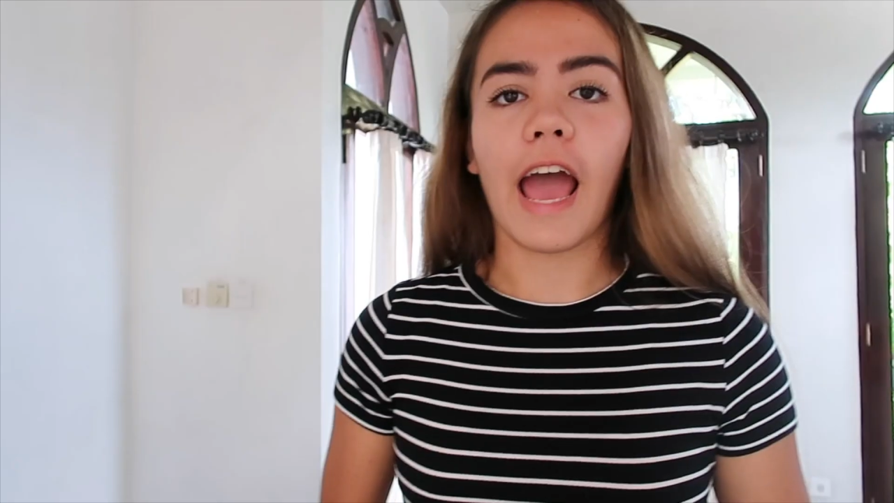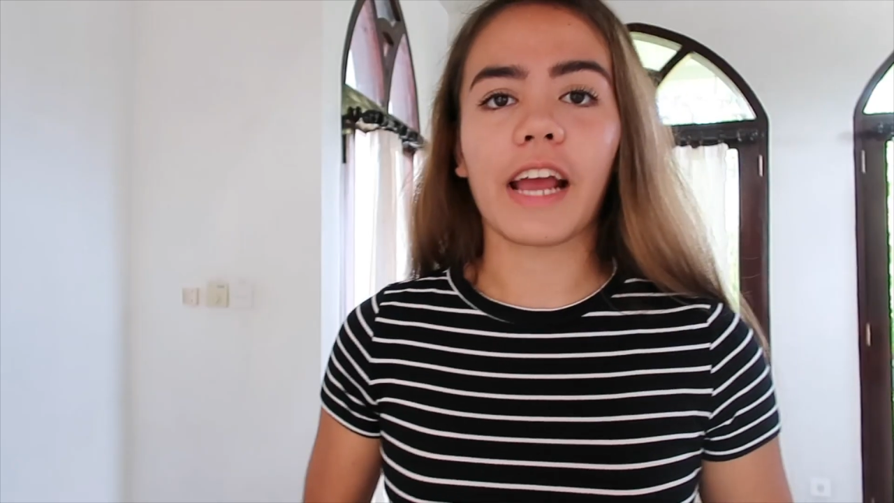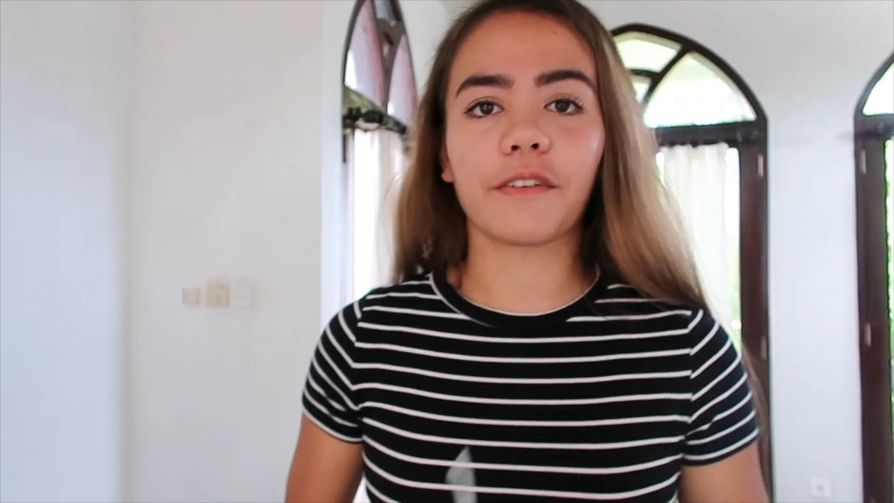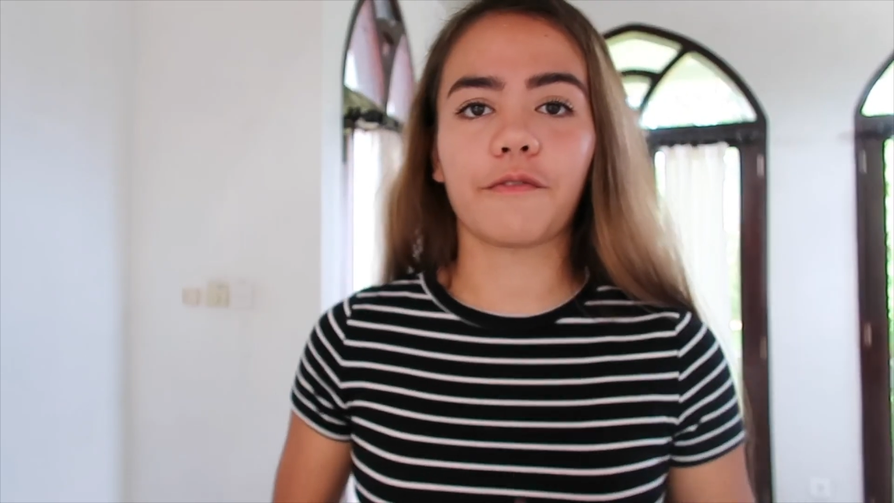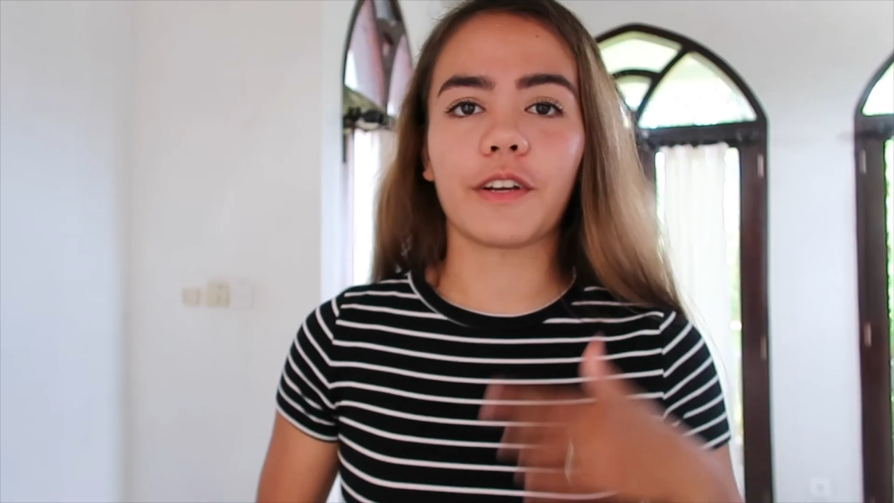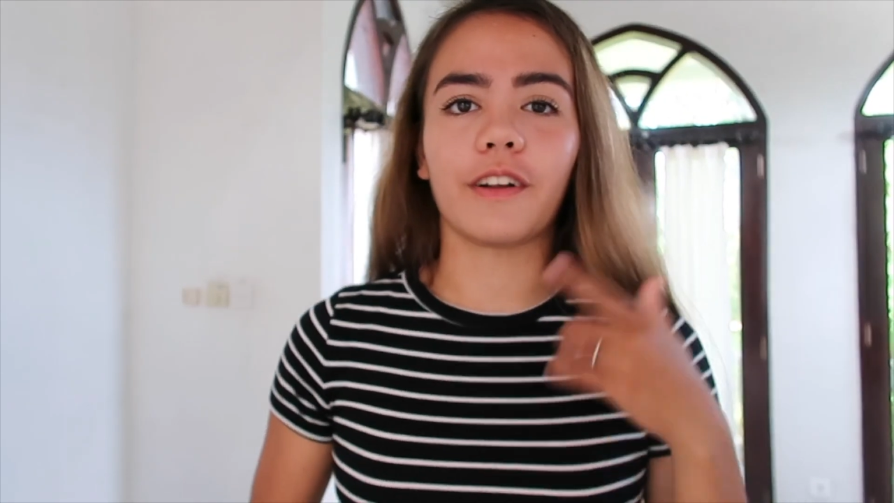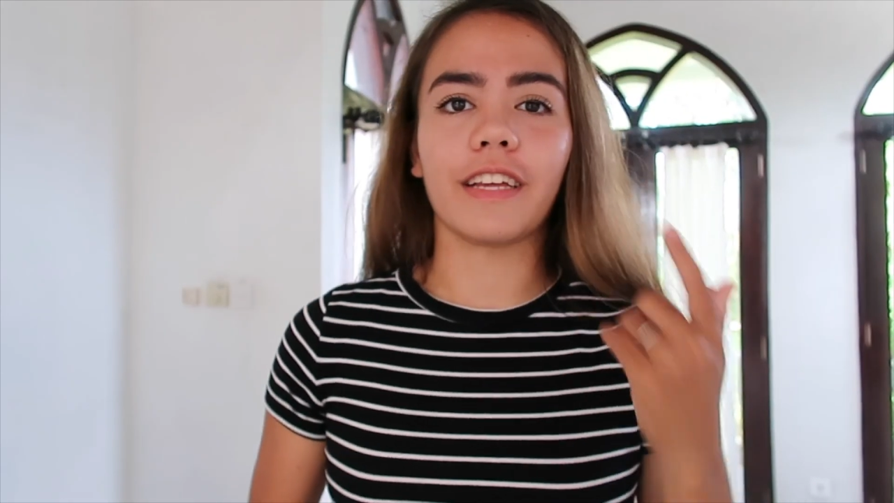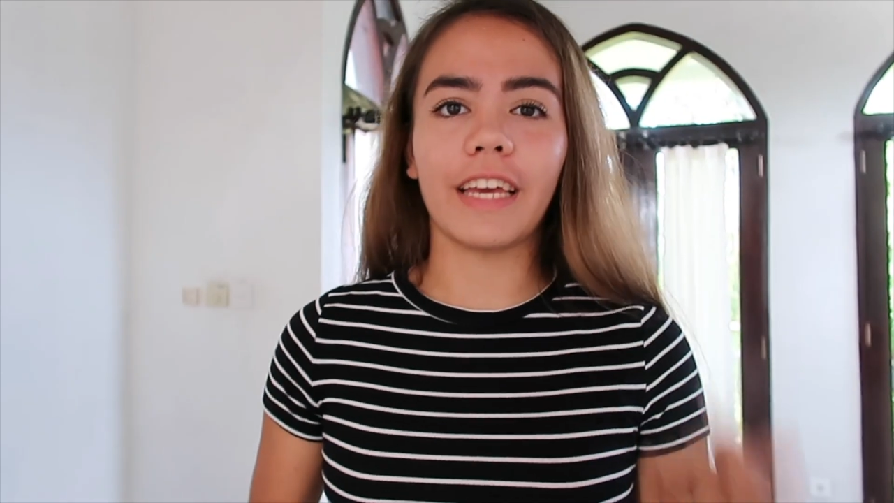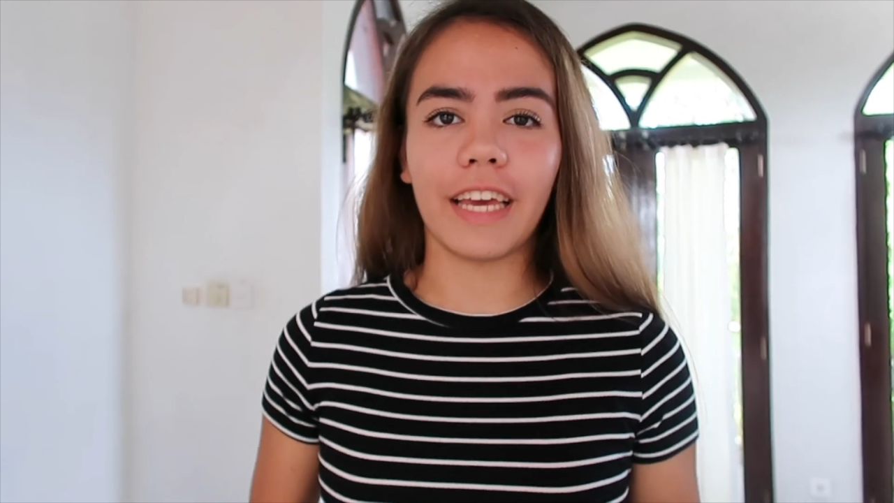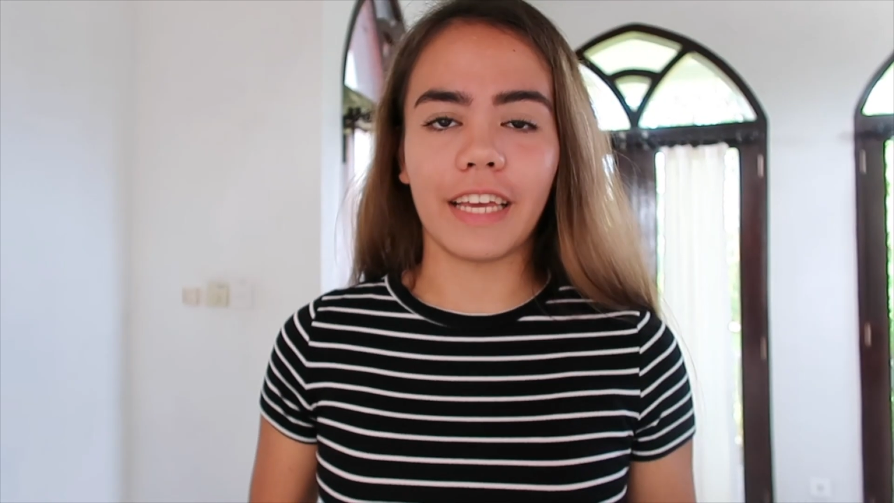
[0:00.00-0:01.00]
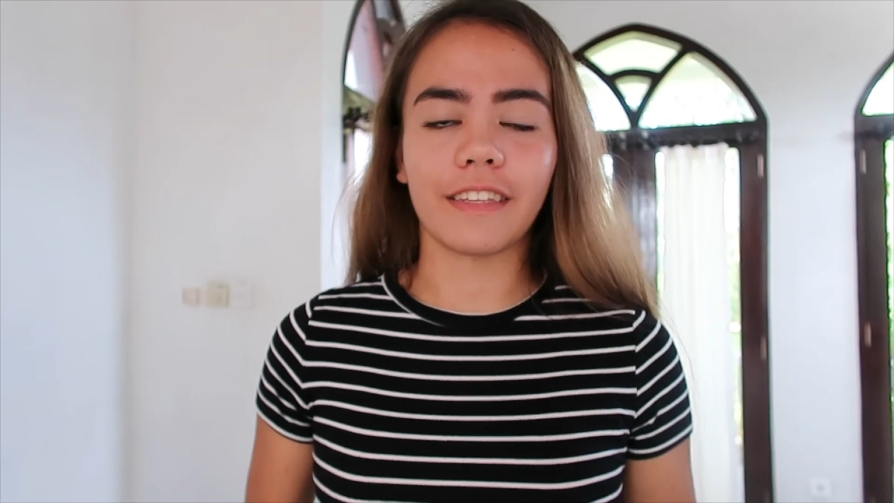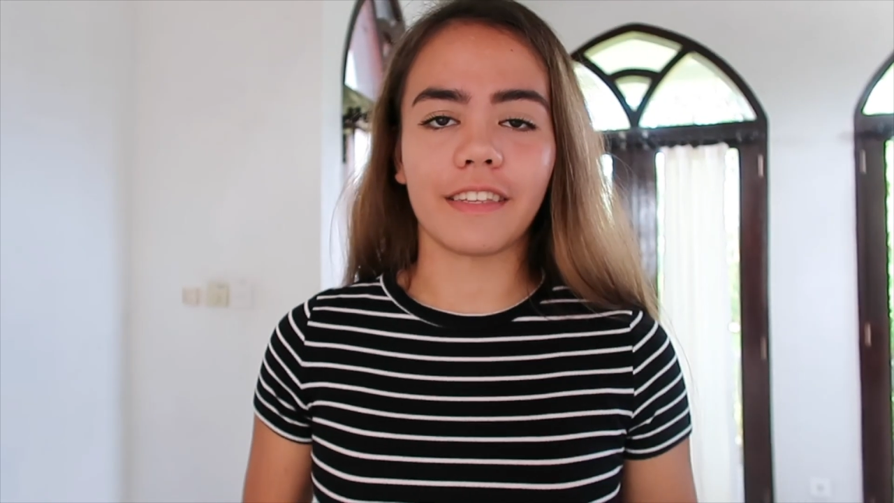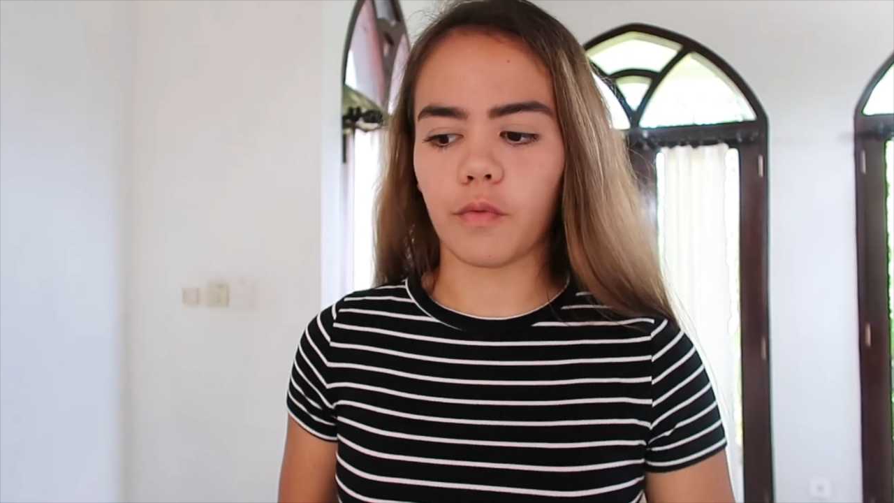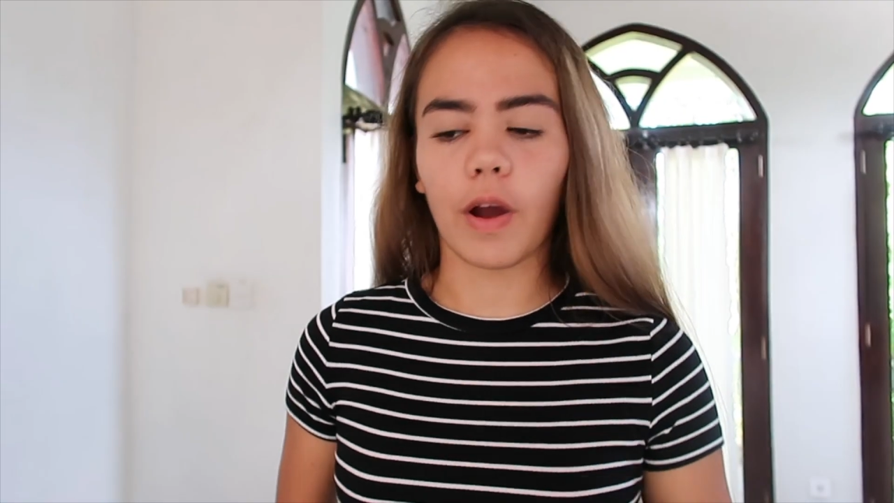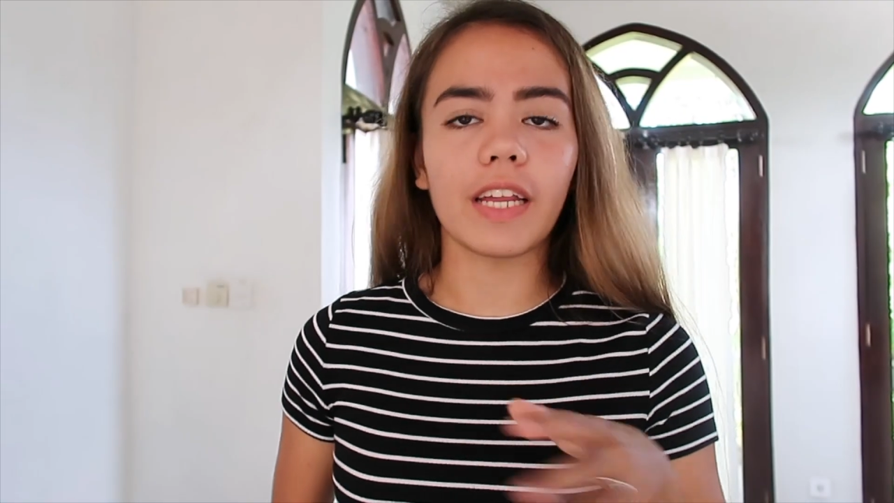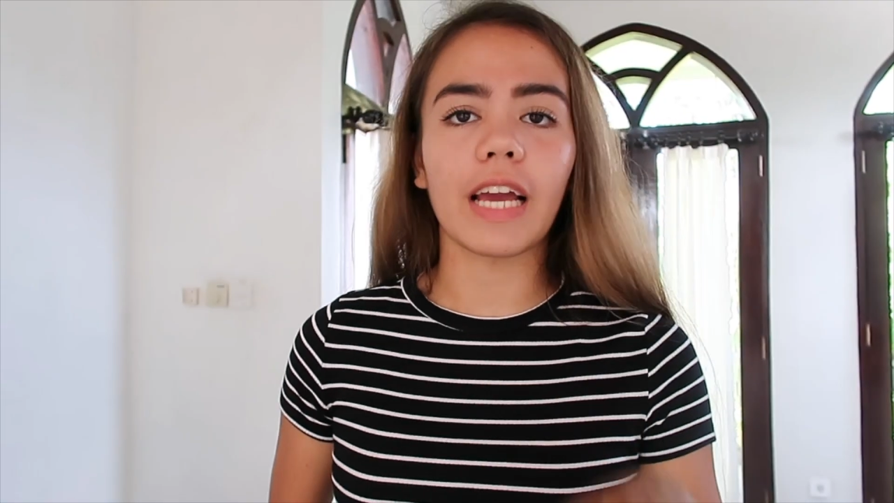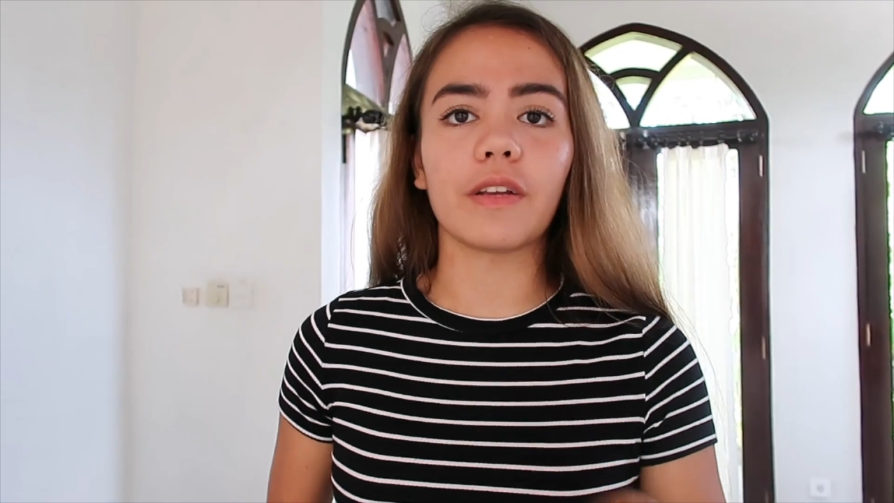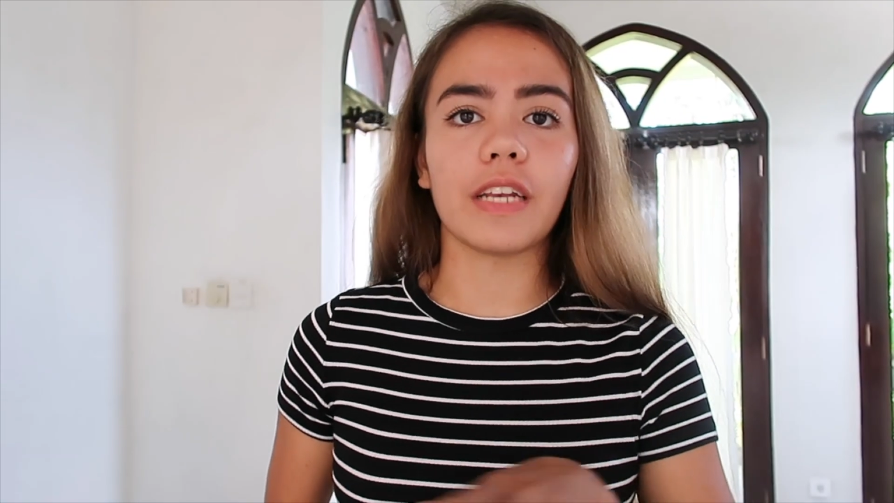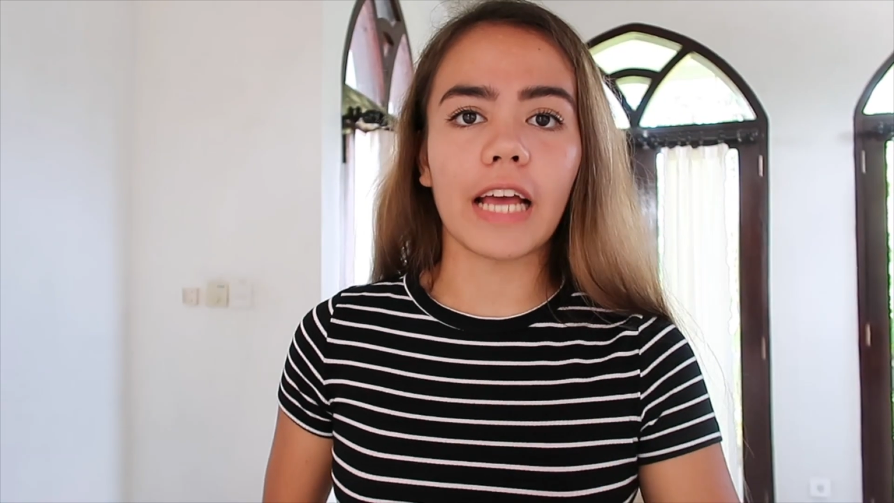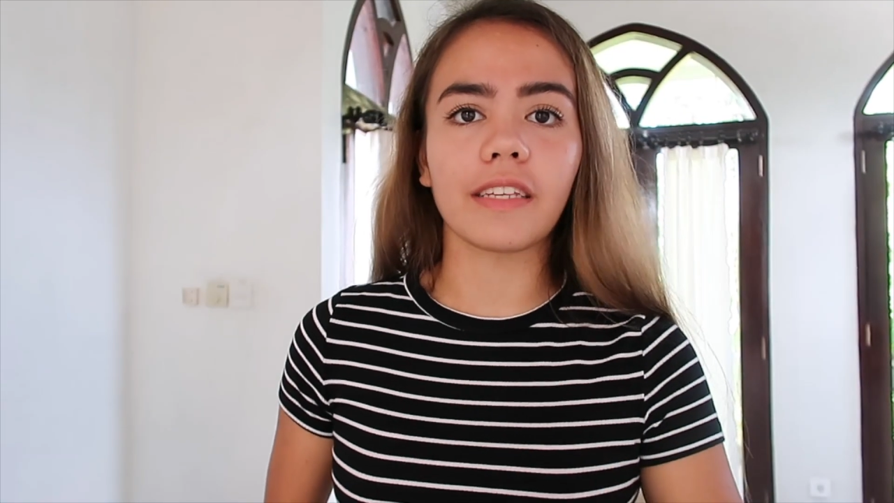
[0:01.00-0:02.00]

Active recall is writing out an